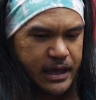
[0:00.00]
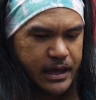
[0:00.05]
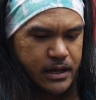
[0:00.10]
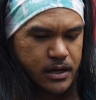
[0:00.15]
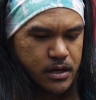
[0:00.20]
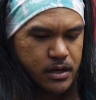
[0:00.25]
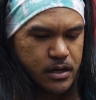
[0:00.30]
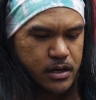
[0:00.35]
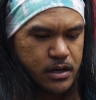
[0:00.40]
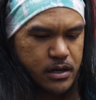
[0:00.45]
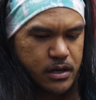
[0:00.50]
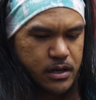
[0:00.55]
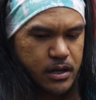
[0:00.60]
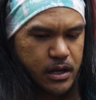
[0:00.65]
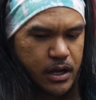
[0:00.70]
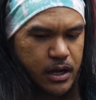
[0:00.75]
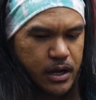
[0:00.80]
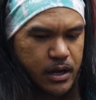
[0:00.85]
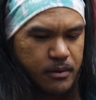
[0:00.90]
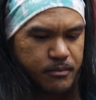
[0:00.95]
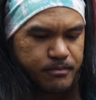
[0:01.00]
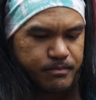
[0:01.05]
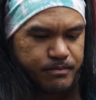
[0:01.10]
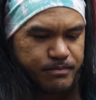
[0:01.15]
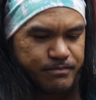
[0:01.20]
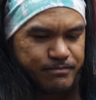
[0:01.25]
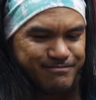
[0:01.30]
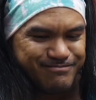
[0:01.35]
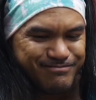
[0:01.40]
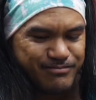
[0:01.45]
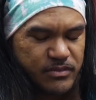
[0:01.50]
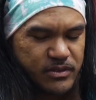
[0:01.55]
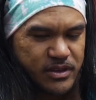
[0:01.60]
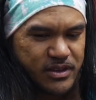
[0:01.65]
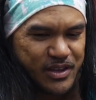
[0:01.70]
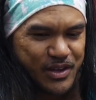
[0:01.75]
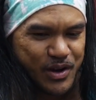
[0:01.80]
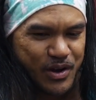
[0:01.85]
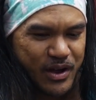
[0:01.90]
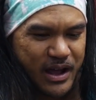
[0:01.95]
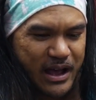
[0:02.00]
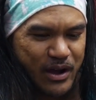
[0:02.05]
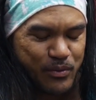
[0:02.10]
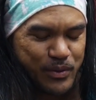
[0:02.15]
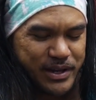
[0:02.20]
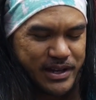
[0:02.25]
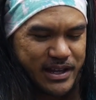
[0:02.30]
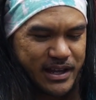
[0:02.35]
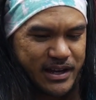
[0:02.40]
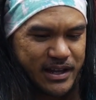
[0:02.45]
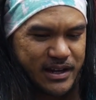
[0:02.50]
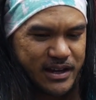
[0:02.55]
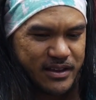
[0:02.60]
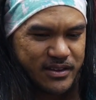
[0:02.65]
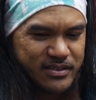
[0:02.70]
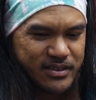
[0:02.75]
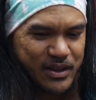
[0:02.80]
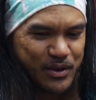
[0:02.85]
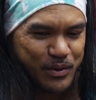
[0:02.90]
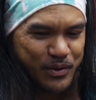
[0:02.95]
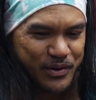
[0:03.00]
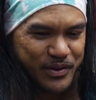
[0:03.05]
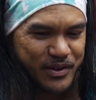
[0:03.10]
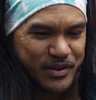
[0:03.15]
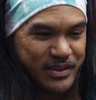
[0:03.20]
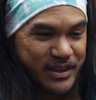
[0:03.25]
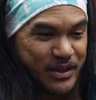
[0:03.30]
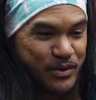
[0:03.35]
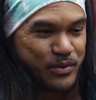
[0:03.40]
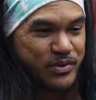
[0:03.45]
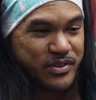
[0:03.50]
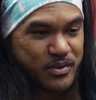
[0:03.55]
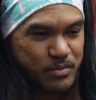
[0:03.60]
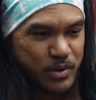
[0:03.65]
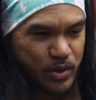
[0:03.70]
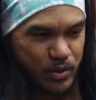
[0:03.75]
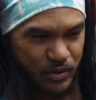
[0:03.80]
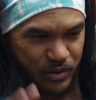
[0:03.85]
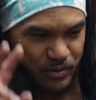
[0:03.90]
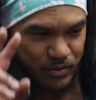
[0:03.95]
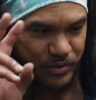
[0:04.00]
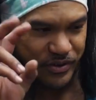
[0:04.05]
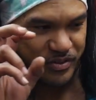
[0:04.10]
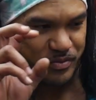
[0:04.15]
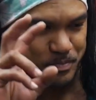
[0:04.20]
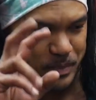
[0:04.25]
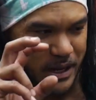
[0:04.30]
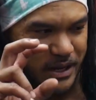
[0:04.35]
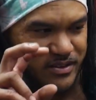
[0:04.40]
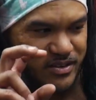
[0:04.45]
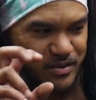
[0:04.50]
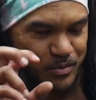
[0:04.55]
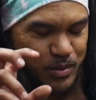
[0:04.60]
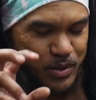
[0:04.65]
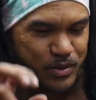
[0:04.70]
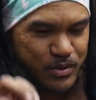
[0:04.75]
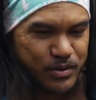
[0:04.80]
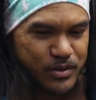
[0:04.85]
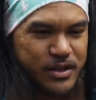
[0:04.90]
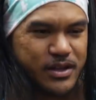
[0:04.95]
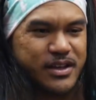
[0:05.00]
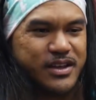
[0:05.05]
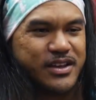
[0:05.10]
and how we did it is he was the more responsible